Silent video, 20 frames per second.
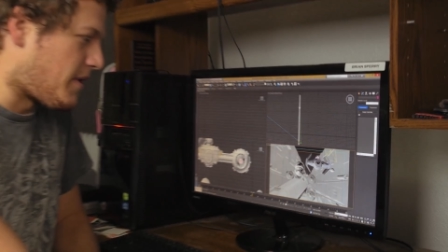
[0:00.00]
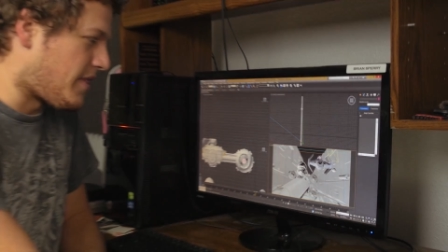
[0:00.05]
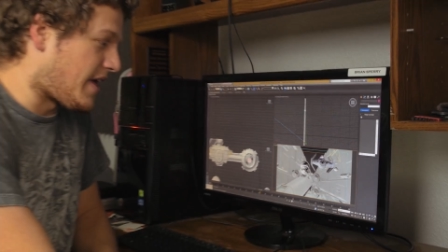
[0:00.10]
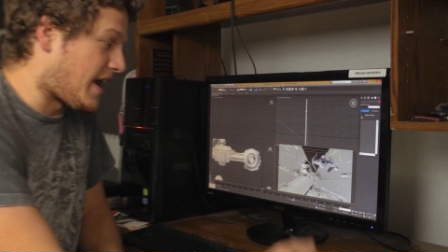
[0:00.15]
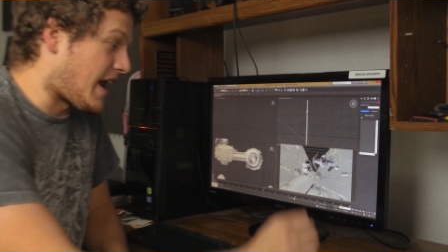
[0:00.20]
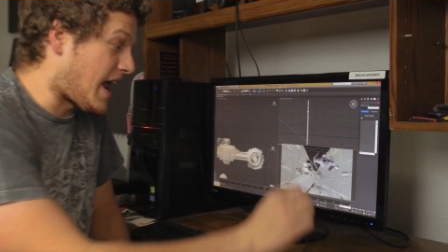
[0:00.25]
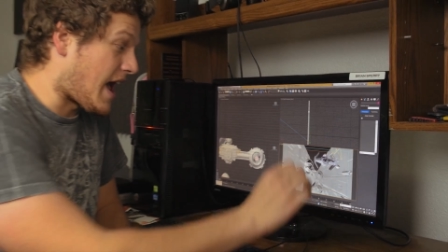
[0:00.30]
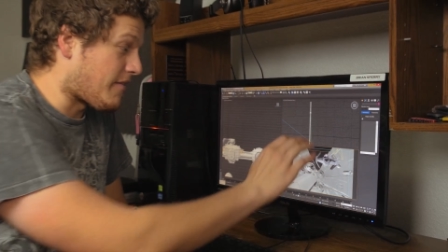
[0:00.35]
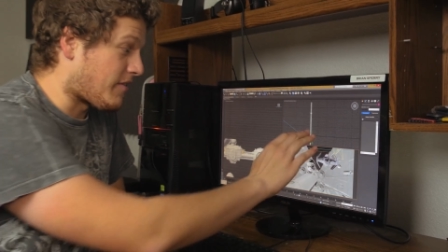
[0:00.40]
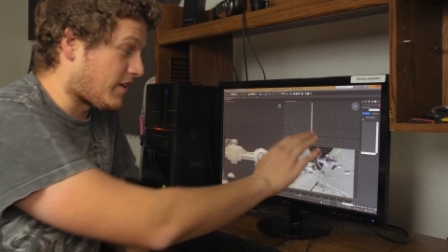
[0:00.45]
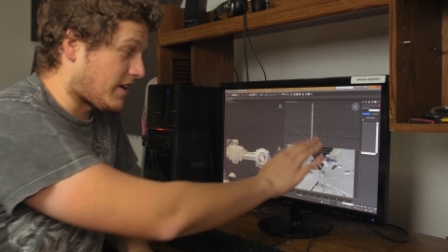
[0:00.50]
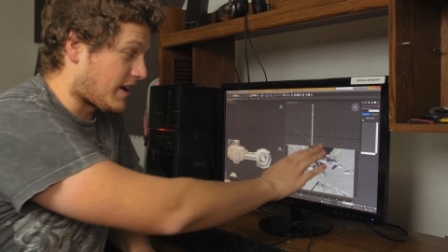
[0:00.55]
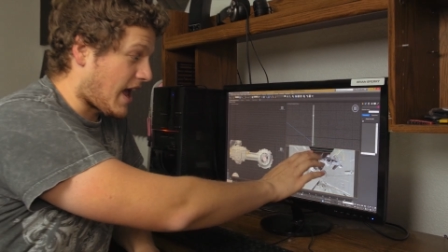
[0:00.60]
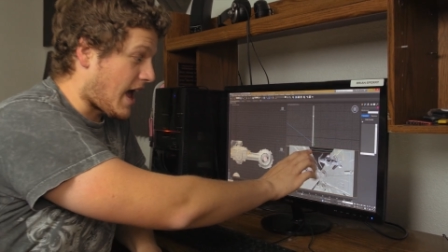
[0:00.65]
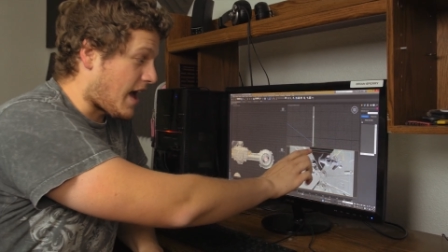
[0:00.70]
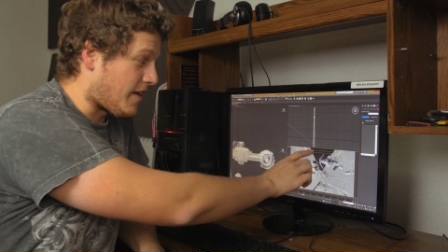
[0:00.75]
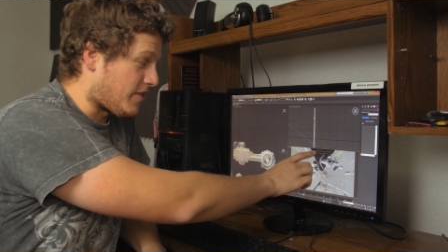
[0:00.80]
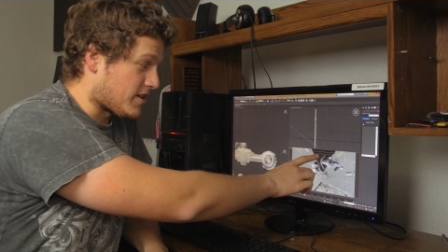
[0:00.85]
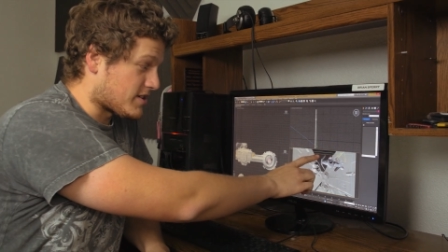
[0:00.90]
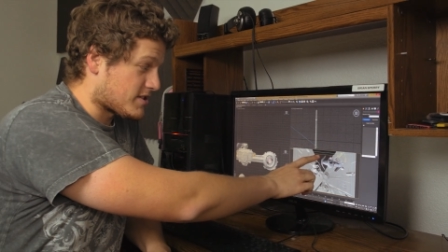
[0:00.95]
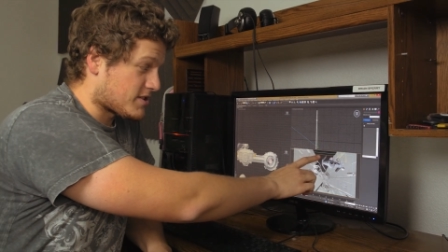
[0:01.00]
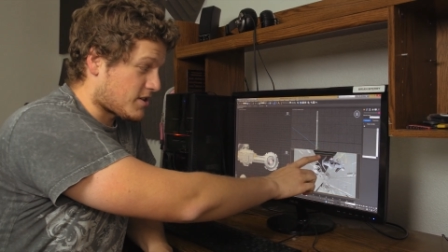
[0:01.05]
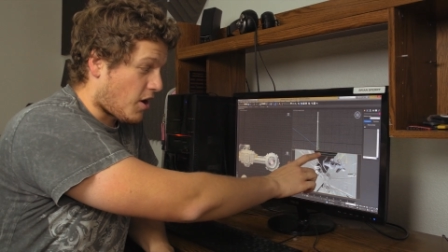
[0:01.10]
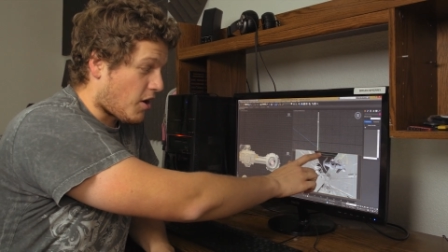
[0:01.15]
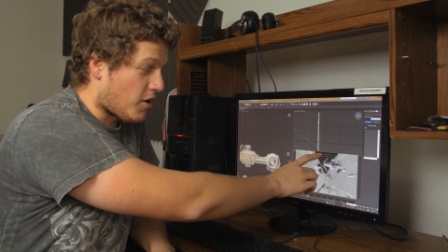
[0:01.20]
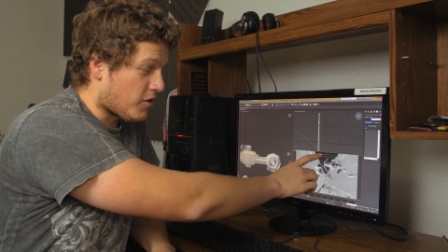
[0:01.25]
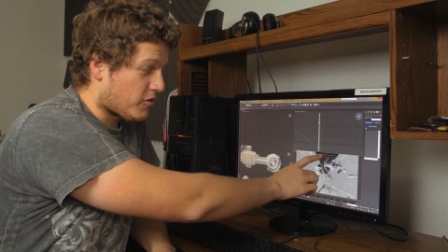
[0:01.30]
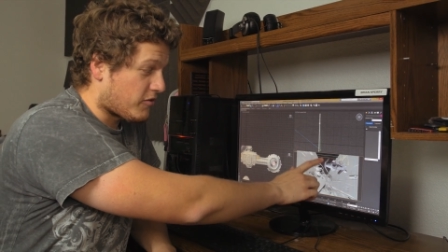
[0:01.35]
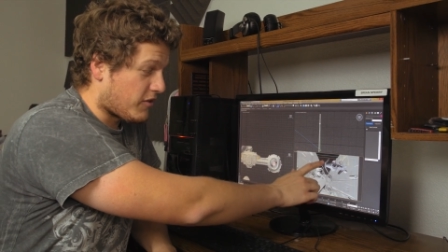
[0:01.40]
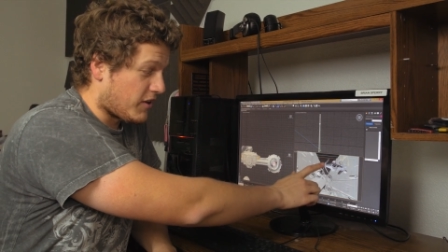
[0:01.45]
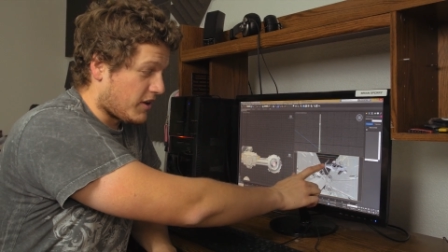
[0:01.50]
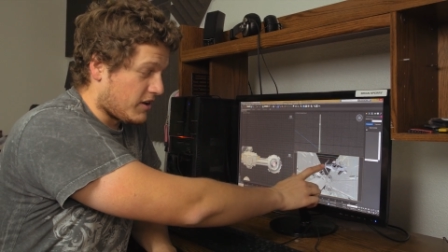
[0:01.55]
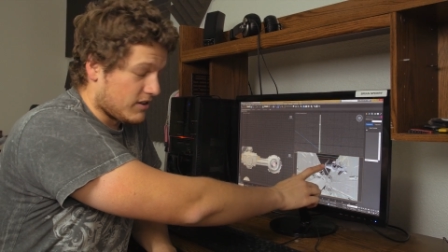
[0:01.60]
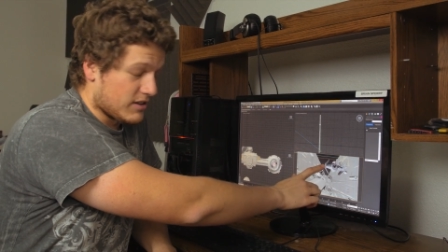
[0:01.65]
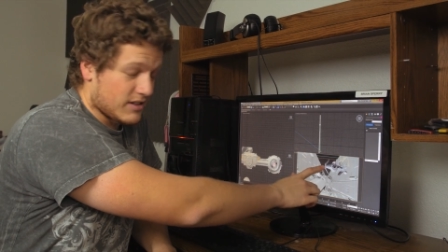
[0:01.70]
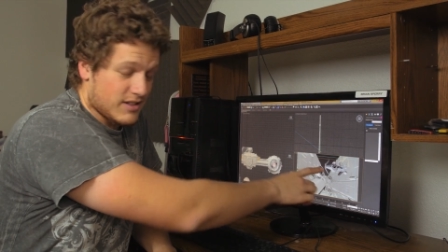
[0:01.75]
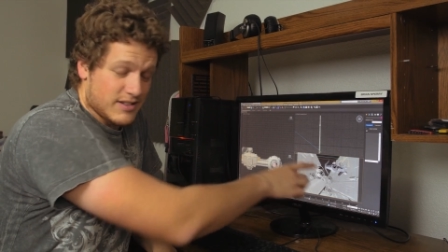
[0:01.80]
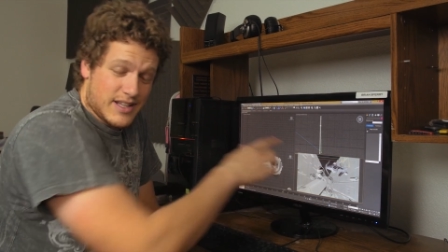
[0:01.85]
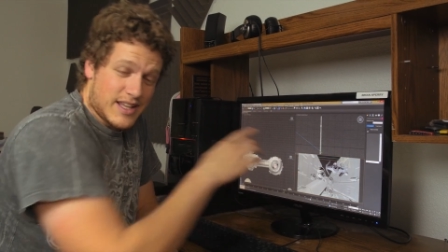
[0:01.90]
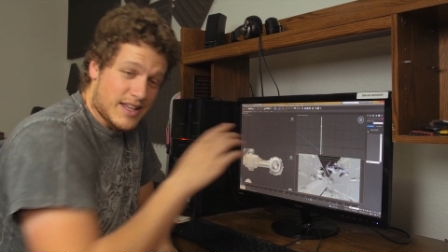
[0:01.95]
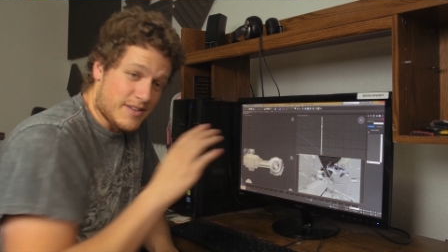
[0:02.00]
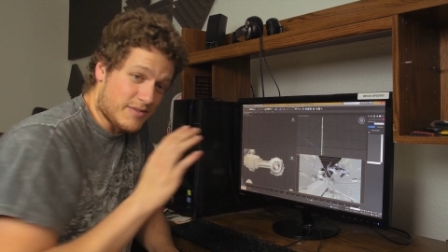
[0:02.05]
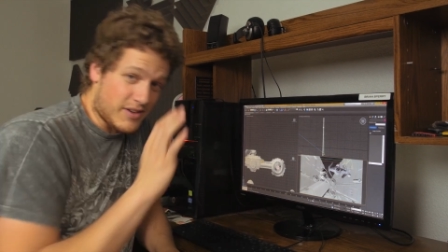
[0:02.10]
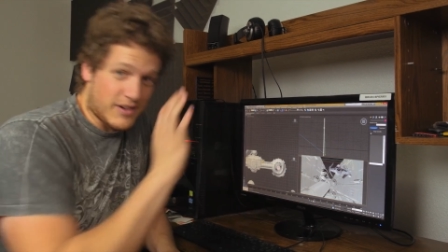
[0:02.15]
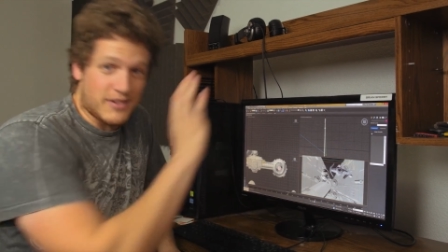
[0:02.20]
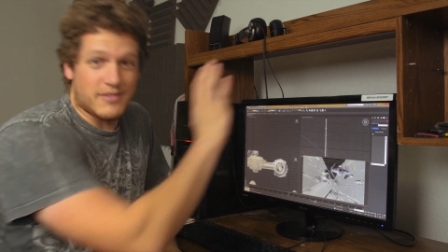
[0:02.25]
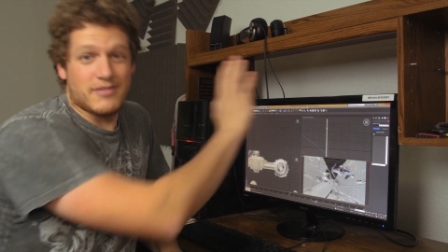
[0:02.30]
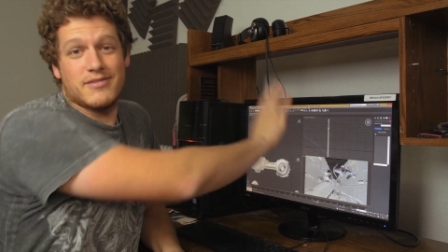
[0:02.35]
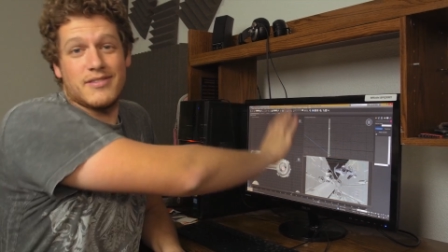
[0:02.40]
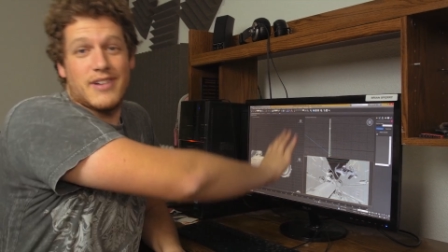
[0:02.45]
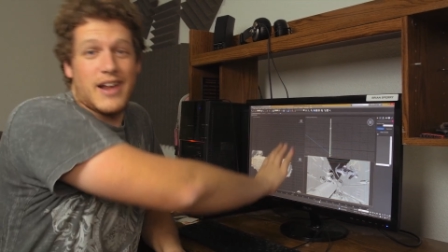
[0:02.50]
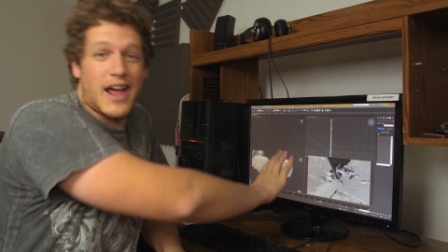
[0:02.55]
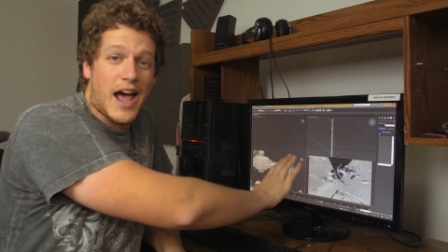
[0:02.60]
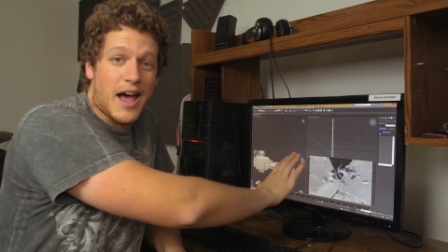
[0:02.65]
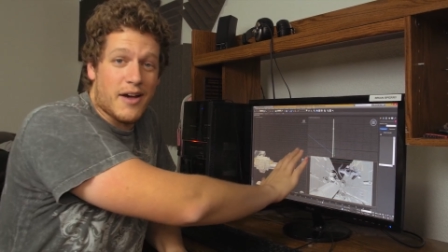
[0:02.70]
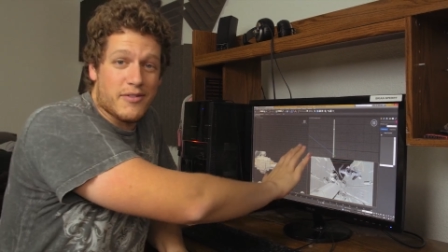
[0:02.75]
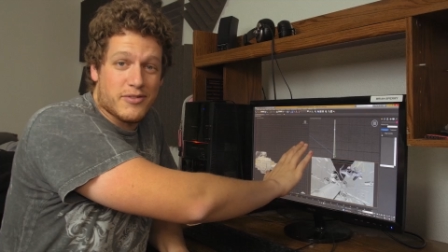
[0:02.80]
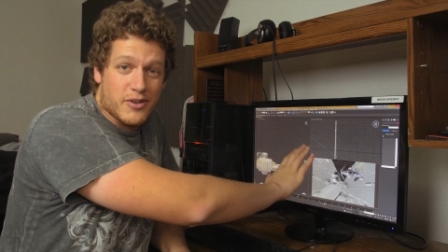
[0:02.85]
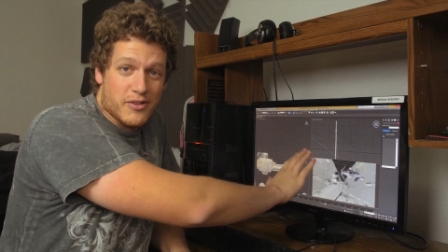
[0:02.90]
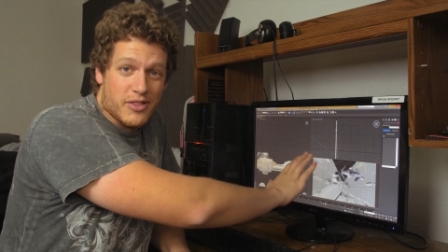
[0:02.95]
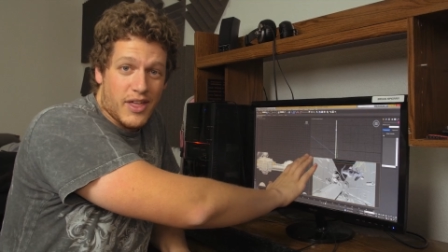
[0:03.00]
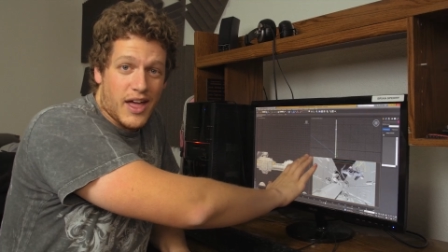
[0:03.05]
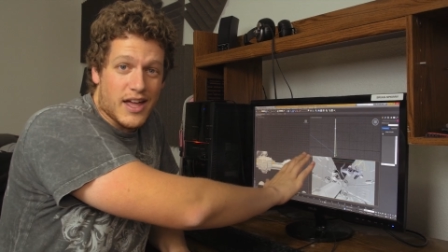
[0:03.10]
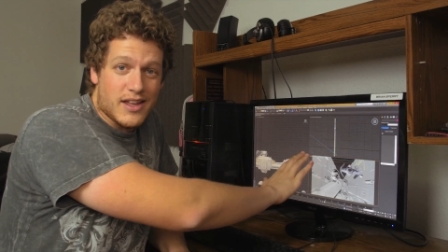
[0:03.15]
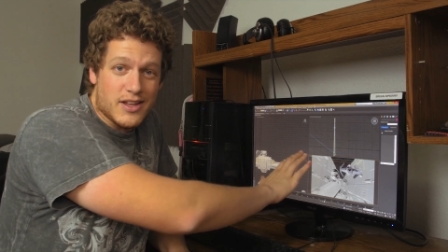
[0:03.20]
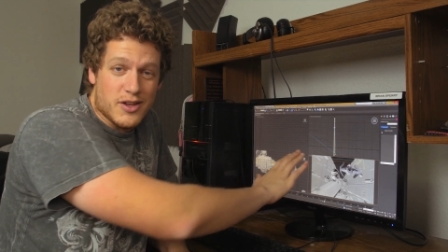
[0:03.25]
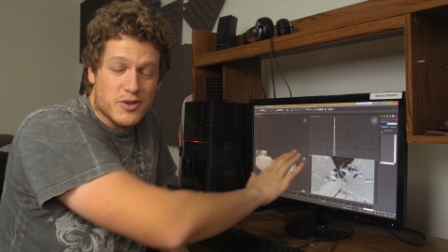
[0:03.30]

then having to add the star field even after that.